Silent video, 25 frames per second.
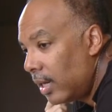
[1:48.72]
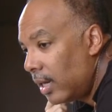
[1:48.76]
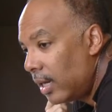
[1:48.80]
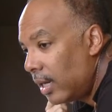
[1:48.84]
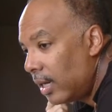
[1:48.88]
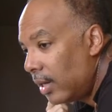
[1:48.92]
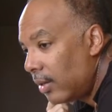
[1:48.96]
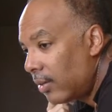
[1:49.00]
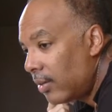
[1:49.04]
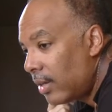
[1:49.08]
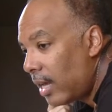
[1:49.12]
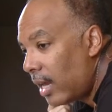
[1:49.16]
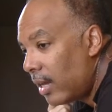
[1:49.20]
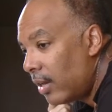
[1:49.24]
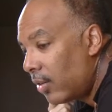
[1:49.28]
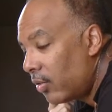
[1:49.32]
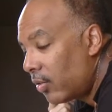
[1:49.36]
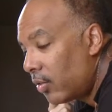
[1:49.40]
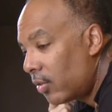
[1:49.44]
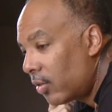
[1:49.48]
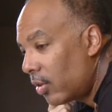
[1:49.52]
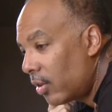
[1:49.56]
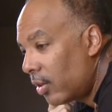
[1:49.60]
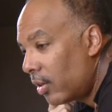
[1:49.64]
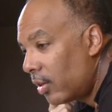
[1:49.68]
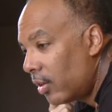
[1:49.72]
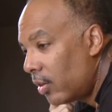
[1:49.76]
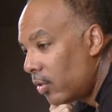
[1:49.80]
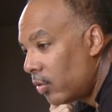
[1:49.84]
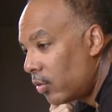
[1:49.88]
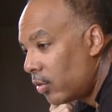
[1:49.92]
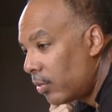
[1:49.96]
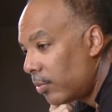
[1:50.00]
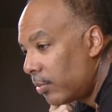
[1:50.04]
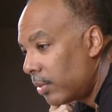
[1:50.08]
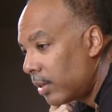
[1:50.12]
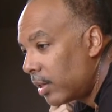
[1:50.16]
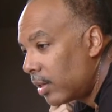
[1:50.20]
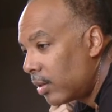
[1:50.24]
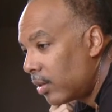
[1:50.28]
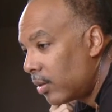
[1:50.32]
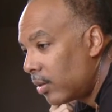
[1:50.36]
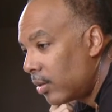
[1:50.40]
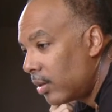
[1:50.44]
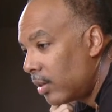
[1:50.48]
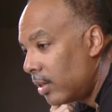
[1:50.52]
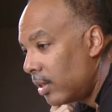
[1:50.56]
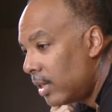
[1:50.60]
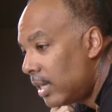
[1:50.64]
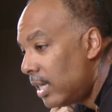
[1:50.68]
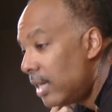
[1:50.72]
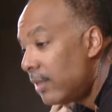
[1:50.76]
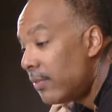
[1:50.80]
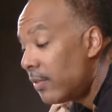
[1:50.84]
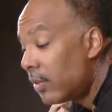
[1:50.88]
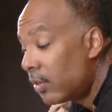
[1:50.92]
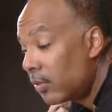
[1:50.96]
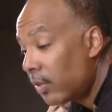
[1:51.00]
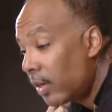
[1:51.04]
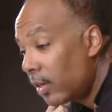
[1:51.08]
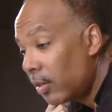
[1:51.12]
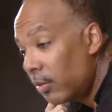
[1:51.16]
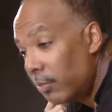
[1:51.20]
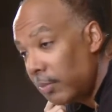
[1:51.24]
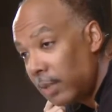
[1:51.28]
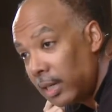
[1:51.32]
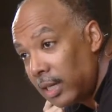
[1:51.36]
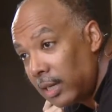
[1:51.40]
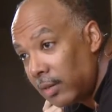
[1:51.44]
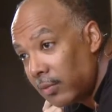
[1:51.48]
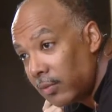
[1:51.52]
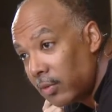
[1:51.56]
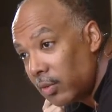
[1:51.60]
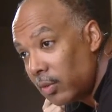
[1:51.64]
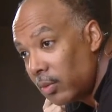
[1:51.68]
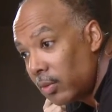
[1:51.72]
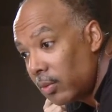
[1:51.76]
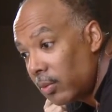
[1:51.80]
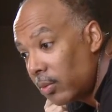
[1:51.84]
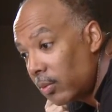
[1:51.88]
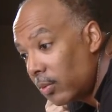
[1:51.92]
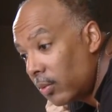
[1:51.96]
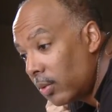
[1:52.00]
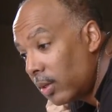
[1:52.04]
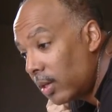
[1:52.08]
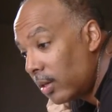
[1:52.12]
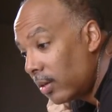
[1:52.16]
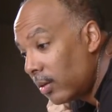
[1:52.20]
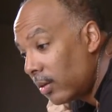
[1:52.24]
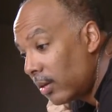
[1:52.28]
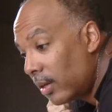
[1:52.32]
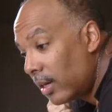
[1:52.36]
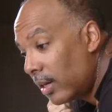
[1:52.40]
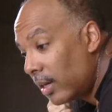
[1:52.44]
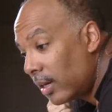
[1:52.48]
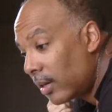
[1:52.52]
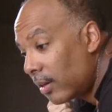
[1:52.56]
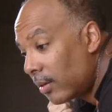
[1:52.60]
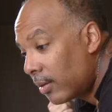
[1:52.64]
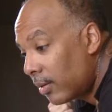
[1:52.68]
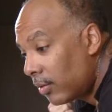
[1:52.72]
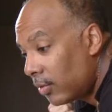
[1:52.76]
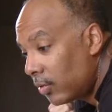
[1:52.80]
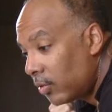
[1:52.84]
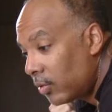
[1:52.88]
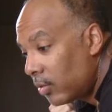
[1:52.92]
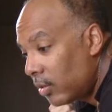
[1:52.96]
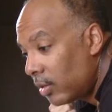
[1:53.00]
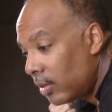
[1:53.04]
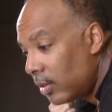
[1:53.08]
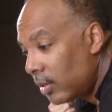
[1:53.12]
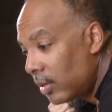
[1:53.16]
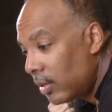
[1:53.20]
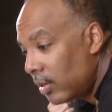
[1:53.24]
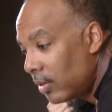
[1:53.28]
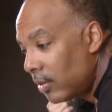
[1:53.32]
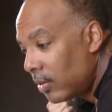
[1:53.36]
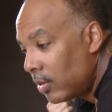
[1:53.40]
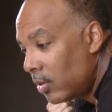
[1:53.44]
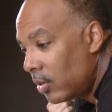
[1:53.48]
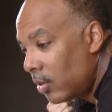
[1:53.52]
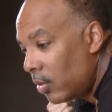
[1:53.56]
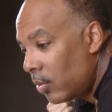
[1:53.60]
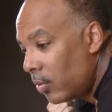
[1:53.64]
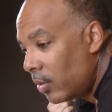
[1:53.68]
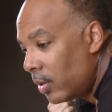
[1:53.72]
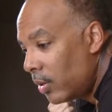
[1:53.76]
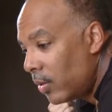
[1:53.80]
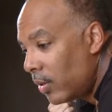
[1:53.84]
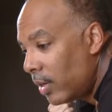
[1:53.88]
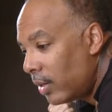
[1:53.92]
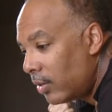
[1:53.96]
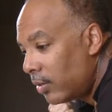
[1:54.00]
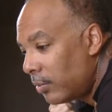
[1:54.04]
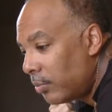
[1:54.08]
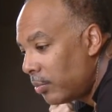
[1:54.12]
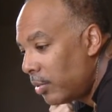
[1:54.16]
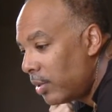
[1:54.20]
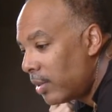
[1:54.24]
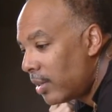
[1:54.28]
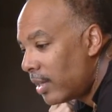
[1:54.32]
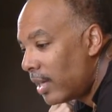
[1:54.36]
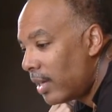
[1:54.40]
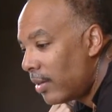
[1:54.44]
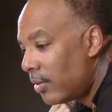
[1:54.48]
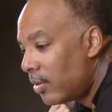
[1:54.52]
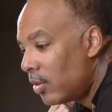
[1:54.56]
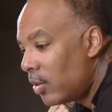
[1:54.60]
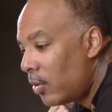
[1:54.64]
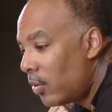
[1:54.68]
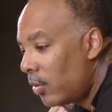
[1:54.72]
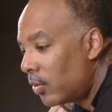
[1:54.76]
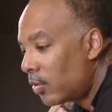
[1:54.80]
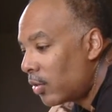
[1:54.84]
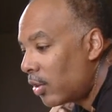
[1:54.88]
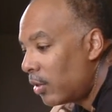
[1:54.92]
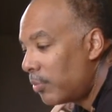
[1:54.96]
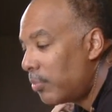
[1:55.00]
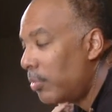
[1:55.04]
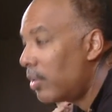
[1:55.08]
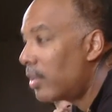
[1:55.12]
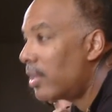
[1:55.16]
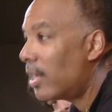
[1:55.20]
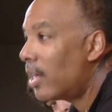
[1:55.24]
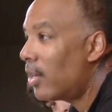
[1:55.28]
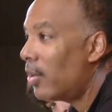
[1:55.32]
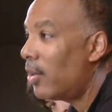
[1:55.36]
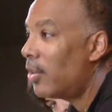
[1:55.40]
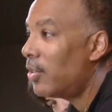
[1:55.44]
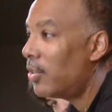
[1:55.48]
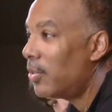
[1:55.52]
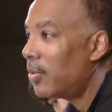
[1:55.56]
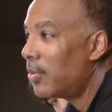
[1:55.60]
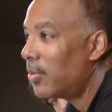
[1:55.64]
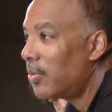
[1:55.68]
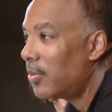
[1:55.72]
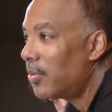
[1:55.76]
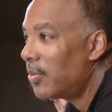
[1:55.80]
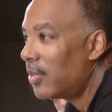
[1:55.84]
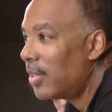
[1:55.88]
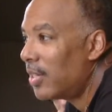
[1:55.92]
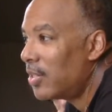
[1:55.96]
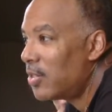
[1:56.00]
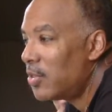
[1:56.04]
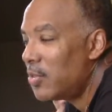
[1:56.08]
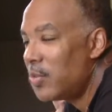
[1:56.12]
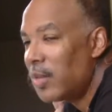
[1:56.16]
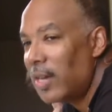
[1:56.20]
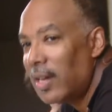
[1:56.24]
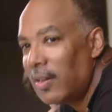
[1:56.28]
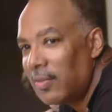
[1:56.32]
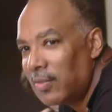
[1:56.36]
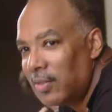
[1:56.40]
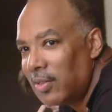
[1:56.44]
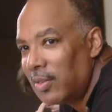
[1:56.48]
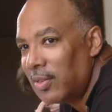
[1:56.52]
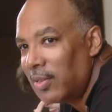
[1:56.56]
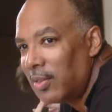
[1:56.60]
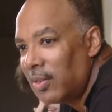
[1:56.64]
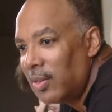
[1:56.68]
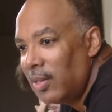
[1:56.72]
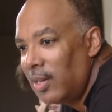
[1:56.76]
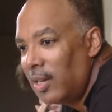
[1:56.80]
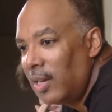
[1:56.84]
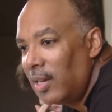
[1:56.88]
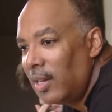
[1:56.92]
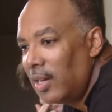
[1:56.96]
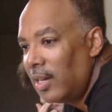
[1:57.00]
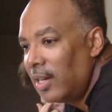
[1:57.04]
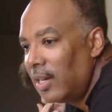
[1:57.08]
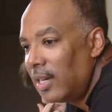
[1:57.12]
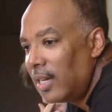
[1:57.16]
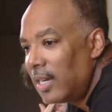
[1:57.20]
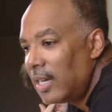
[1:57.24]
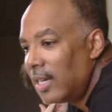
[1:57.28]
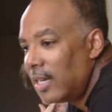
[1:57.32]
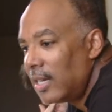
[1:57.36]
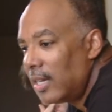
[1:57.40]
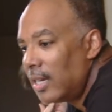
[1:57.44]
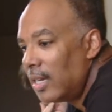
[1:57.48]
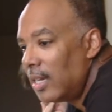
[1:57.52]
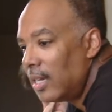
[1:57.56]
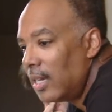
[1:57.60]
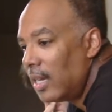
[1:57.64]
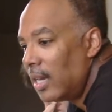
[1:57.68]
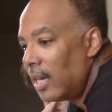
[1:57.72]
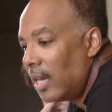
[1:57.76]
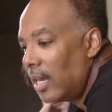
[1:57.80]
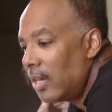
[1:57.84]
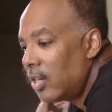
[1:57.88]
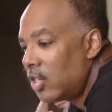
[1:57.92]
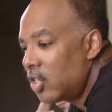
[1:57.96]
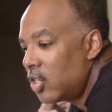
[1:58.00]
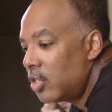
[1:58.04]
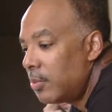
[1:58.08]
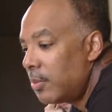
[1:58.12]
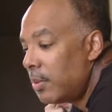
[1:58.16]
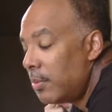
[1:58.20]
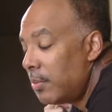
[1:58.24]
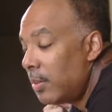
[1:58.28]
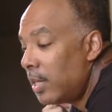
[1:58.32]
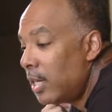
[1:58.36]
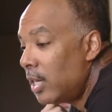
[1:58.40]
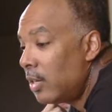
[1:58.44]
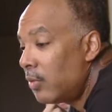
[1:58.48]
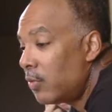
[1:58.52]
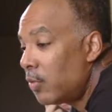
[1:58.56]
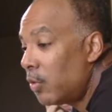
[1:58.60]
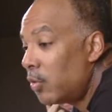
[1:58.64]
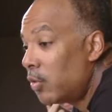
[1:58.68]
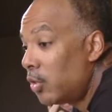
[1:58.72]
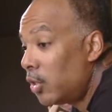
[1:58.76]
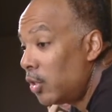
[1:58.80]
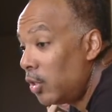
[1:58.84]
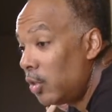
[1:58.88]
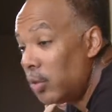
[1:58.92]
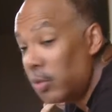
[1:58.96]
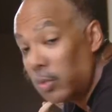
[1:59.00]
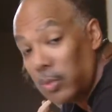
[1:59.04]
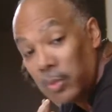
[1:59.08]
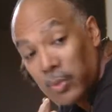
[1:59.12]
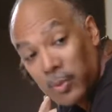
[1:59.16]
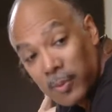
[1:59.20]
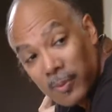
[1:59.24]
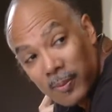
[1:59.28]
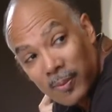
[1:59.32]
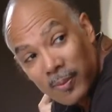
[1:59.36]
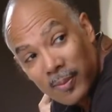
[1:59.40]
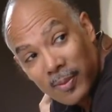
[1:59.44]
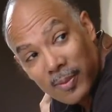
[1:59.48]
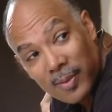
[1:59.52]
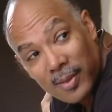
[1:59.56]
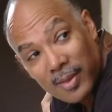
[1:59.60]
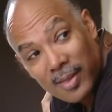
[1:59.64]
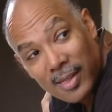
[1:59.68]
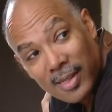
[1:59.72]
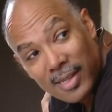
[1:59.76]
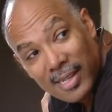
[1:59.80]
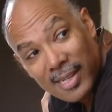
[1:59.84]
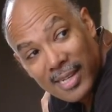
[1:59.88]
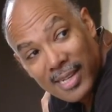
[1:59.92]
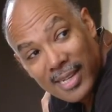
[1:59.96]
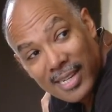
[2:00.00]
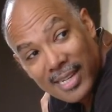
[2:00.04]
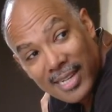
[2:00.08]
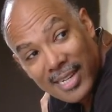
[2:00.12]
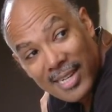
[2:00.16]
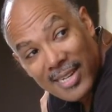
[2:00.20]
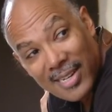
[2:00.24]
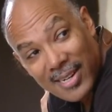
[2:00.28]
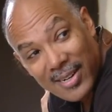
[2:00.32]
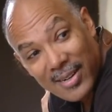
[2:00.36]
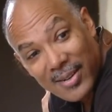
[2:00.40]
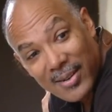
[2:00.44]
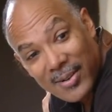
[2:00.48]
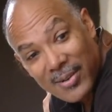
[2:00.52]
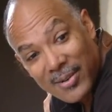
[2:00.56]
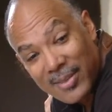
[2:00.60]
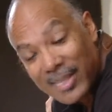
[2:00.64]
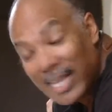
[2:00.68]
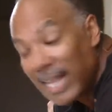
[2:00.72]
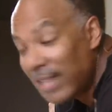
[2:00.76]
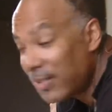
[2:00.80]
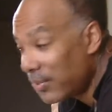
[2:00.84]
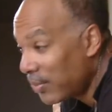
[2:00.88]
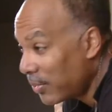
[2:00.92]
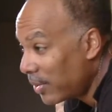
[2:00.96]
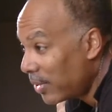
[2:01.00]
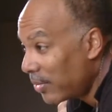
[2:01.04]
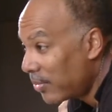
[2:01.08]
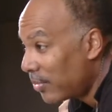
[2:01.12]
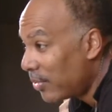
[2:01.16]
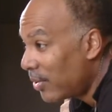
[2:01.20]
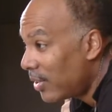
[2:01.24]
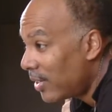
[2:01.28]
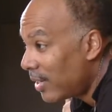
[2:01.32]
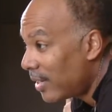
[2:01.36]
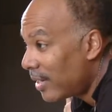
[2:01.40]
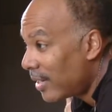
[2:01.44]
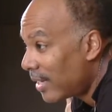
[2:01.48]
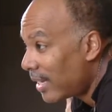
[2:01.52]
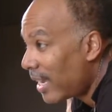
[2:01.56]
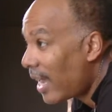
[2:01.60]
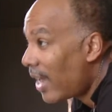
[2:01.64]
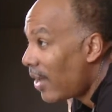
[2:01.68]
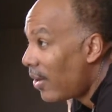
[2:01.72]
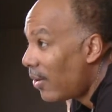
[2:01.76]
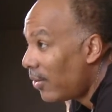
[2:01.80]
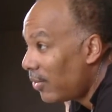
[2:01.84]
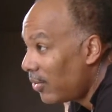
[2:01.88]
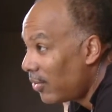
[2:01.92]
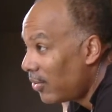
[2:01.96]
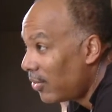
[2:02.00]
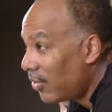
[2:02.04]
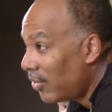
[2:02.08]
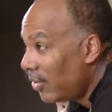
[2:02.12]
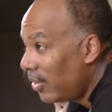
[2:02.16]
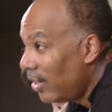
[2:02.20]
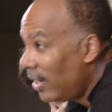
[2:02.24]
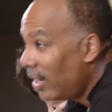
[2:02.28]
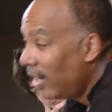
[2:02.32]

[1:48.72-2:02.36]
not necessarily to do something even greater or meaningful. Because we don't have to put that. No one's going to put that on you. That you have to. It should be meaningful to you. That's what really counts,